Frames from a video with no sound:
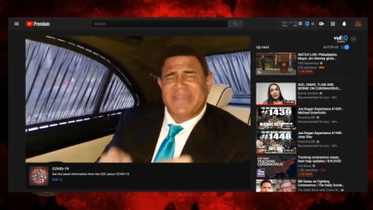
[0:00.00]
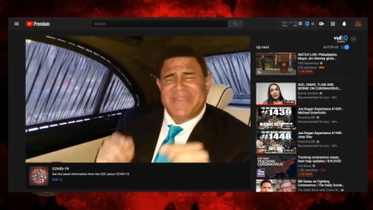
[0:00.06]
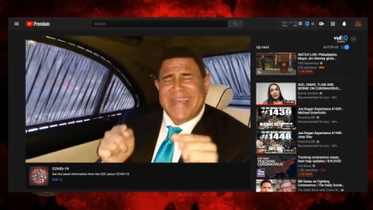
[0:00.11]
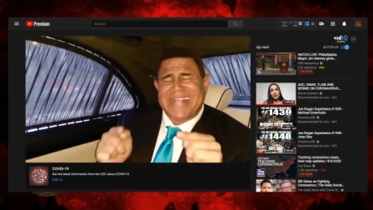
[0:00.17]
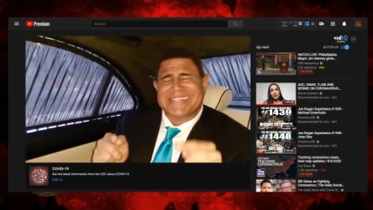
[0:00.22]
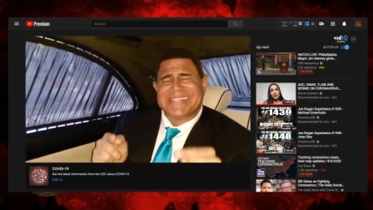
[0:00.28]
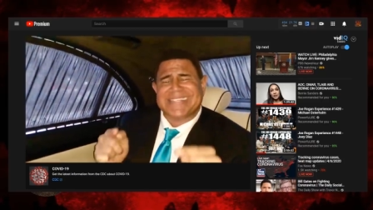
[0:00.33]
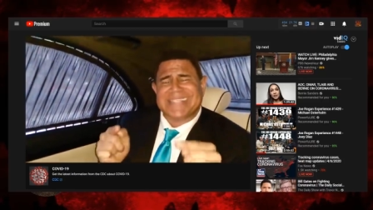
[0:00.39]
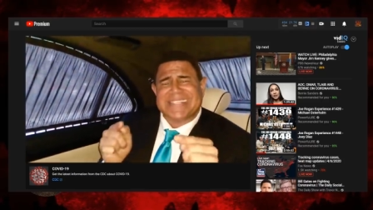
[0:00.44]

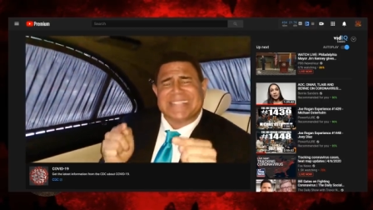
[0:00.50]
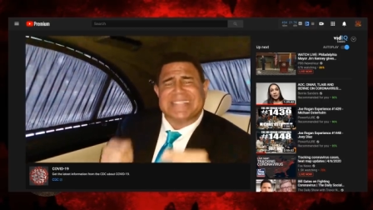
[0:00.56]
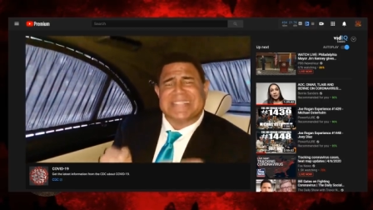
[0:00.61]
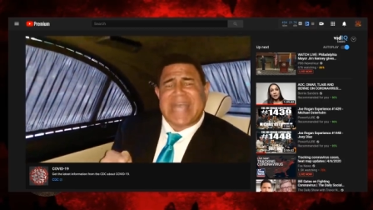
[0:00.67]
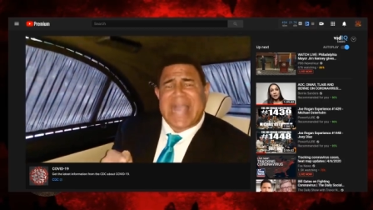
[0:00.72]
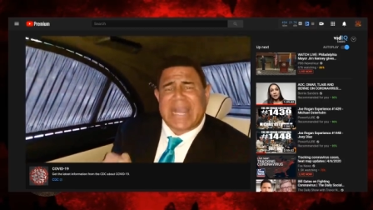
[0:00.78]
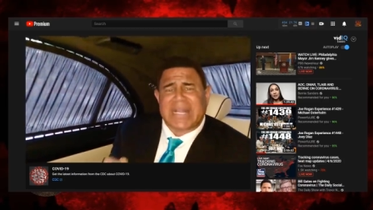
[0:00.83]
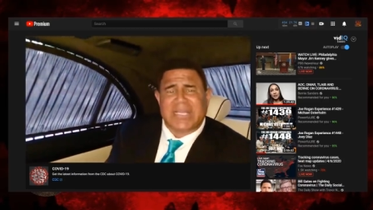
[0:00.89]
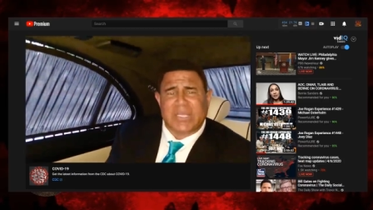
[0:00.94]
that's
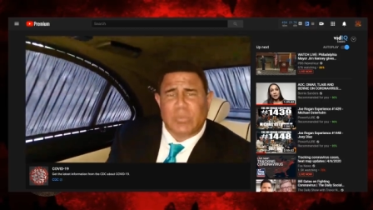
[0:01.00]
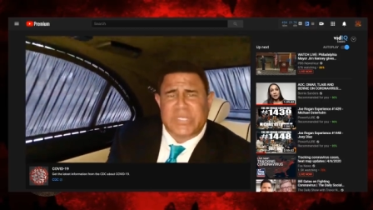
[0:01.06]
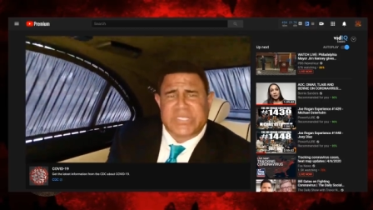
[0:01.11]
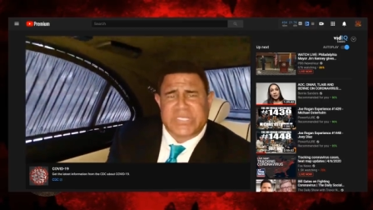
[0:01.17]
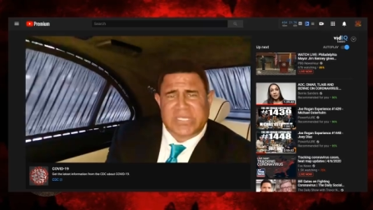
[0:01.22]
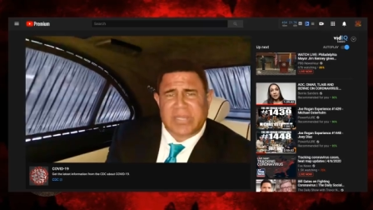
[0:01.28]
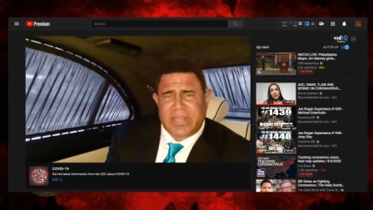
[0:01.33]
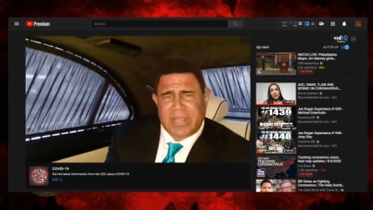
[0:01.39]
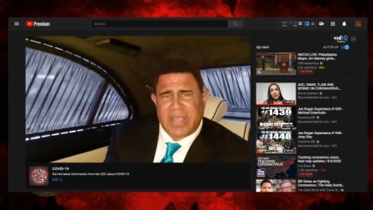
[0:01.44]
exactly
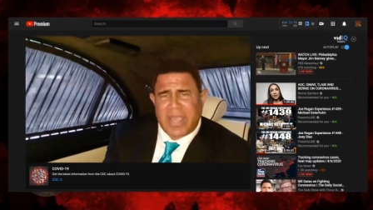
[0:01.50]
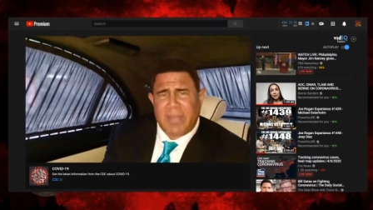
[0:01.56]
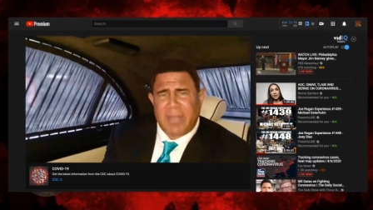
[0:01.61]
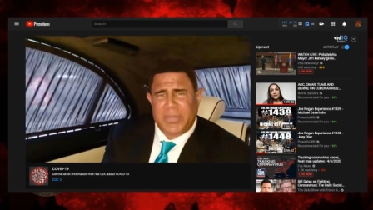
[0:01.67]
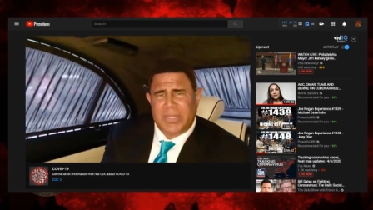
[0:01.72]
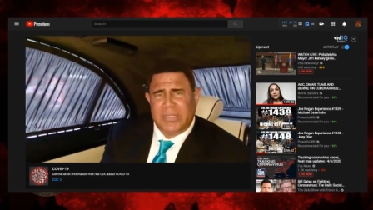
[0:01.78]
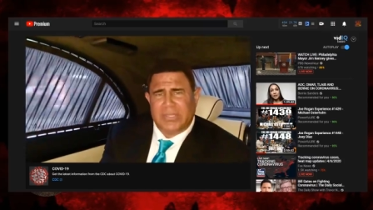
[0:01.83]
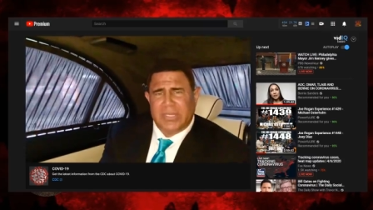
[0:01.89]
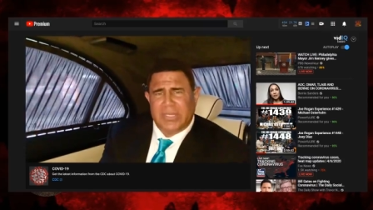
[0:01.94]
what's going to
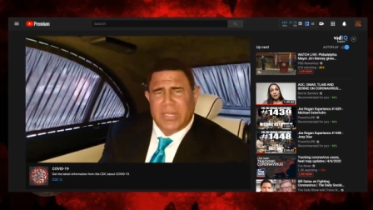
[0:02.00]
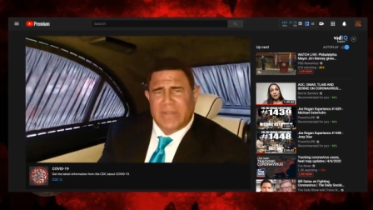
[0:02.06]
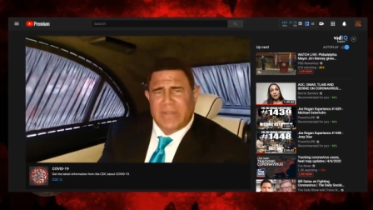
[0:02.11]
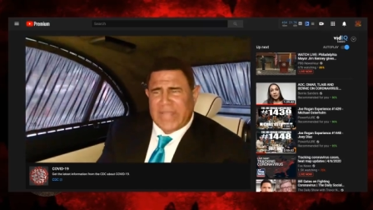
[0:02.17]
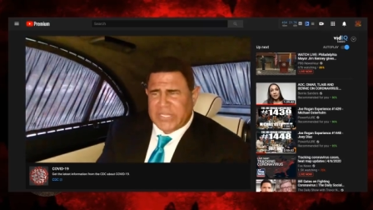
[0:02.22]
happen.